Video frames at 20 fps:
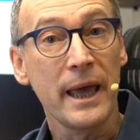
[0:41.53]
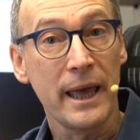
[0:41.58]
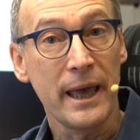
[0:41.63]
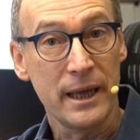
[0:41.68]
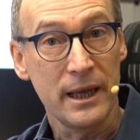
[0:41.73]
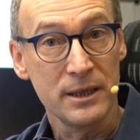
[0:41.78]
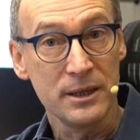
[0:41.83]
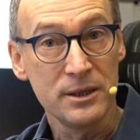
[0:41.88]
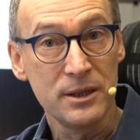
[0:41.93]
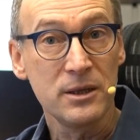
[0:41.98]

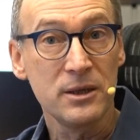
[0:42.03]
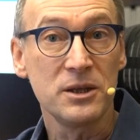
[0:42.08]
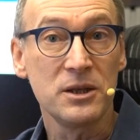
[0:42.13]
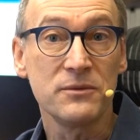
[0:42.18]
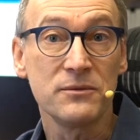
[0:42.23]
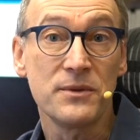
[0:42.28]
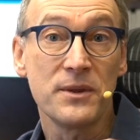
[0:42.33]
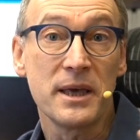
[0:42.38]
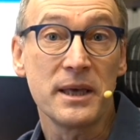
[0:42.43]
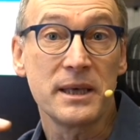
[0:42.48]
And
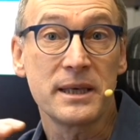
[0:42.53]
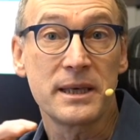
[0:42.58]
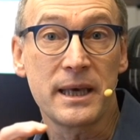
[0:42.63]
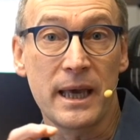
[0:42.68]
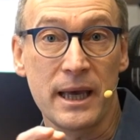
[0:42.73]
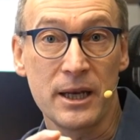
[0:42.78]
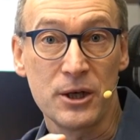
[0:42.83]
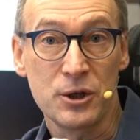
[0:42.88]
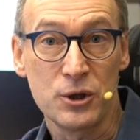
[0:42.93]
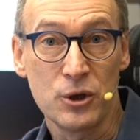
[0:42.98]
if they
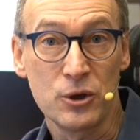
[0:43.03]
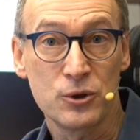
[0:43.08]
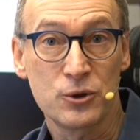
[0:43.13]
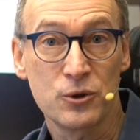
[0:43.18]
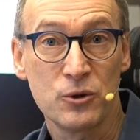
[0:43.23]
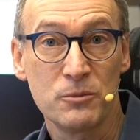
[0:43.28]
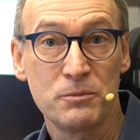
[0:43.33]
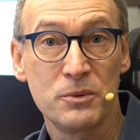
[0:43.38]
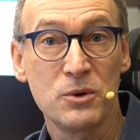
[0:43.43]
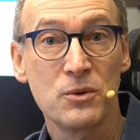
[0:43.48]
cannot
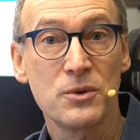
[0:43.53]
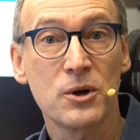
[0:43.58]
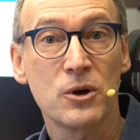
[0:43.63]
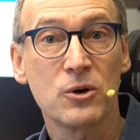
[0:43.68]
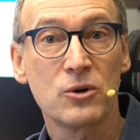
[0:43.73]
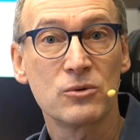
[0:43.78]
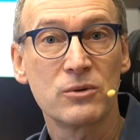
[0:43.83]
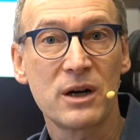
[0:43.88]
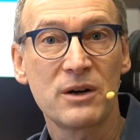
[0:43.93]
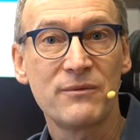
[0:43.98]
compute the
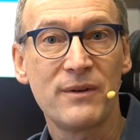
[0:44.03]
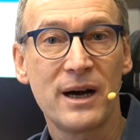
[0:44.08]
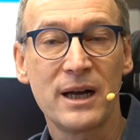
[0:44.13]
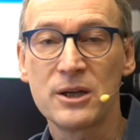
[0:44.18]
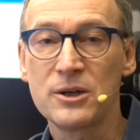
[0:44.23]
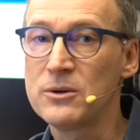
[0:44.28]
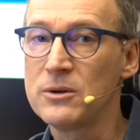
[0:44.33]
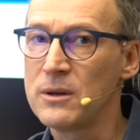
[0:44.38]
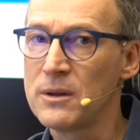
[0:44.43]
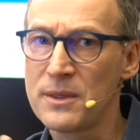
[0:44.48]
correct
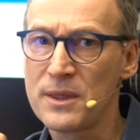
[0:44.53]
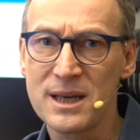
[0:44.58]
value,